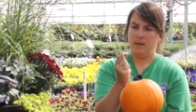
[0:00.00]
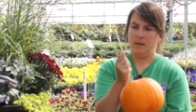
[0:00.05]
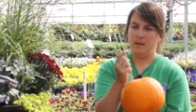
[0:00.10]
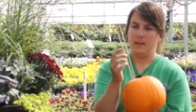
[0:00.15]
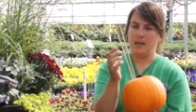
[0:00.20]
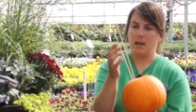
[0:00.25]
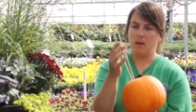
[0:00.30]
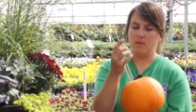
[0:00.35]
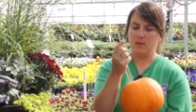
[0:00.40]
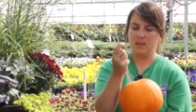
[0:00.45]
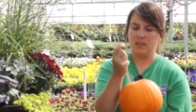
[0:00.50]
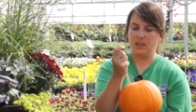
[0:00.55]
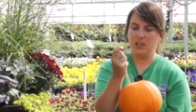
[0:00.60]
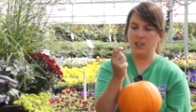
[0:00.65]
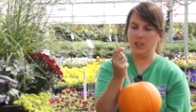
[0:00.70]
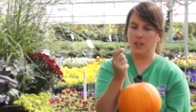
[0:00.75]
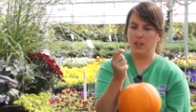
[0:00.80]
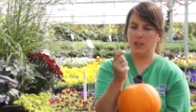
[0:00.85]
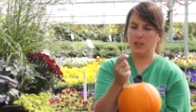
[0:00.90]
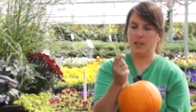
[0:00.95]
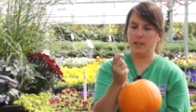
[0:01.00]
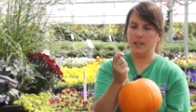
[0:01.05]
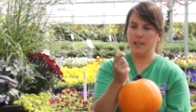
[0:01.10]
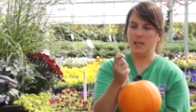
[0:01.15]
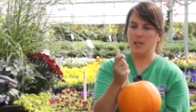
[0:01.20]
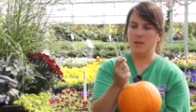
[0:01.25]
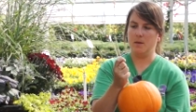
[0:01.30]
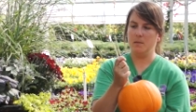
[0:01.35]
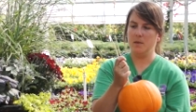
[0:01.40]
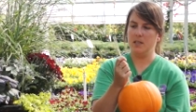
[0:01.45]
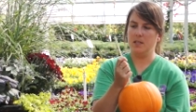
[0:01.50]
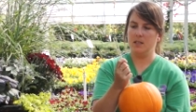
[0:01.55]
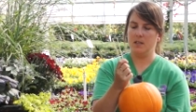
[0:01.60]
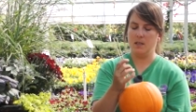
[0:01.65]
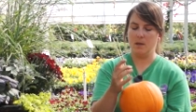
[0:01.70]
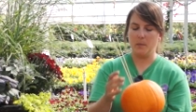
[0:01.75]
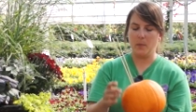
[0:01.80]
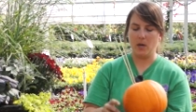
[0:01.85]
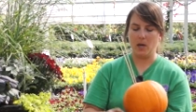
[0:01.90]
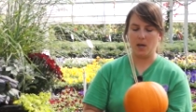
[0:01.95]
And that will secure him into
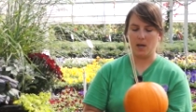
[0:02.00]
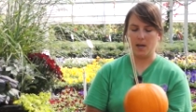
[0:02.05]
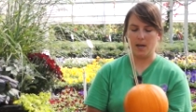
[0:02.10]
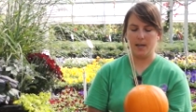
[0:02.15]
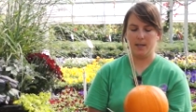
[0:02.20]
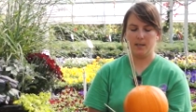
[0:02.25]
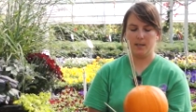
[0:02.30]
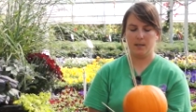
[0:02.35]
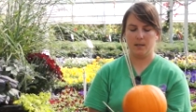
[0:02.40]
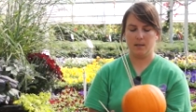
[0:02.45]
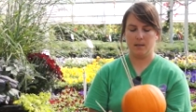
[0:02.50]
the pot.